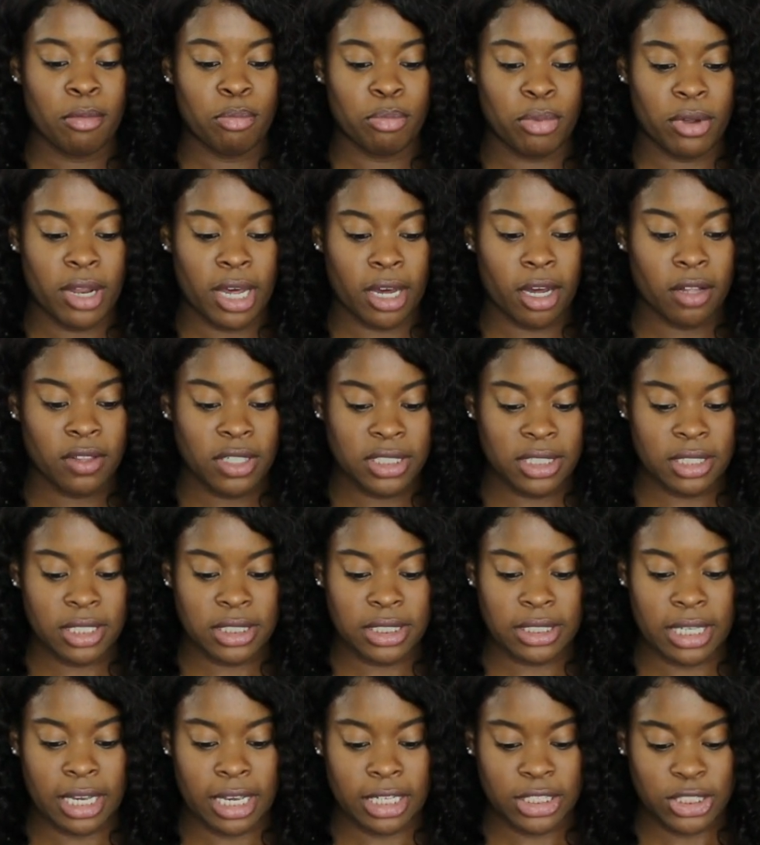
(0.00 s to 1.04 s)
But I got this in a
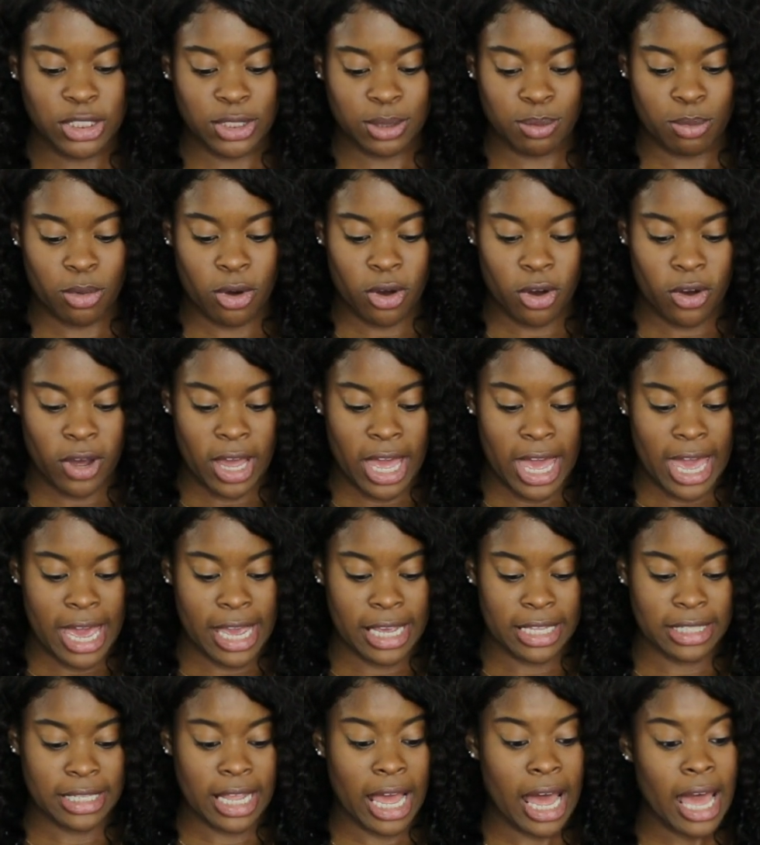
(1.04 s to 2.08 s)
size small
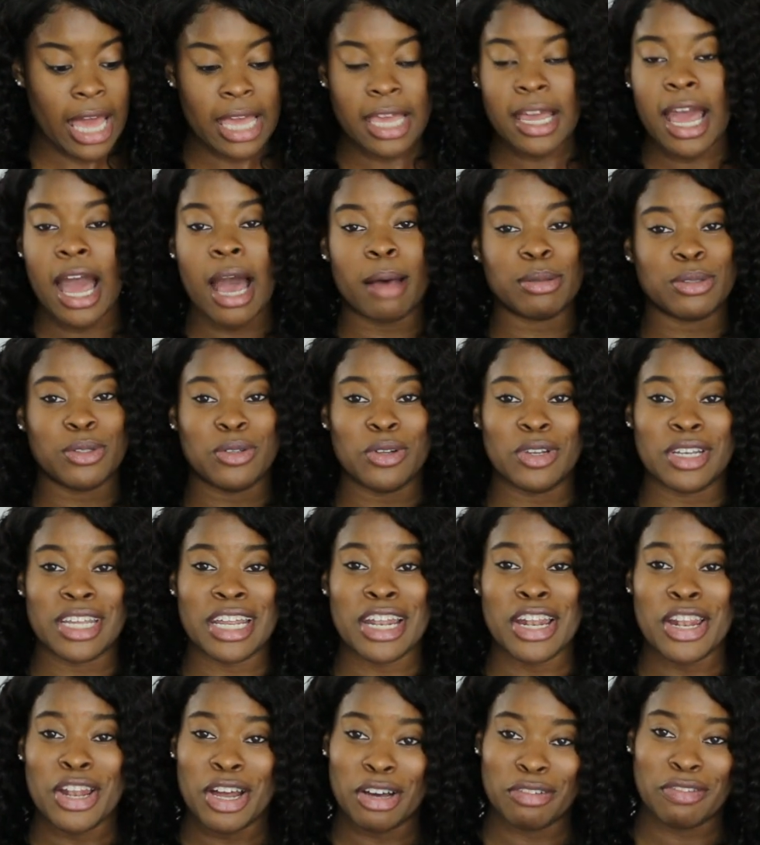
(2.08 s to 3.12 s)
and I absolutely
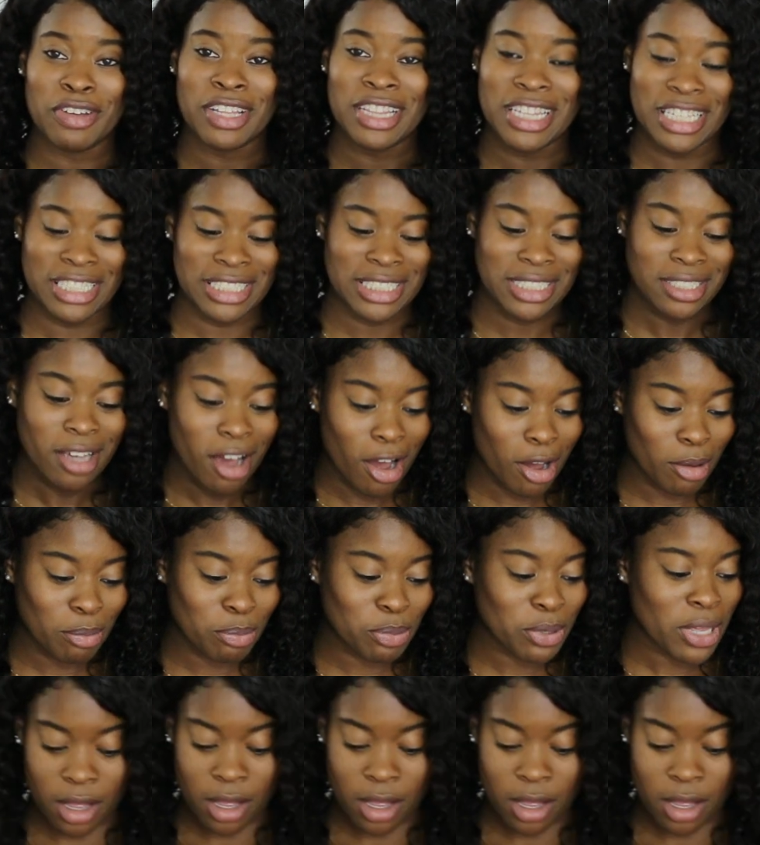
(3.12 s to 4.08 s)
love this top.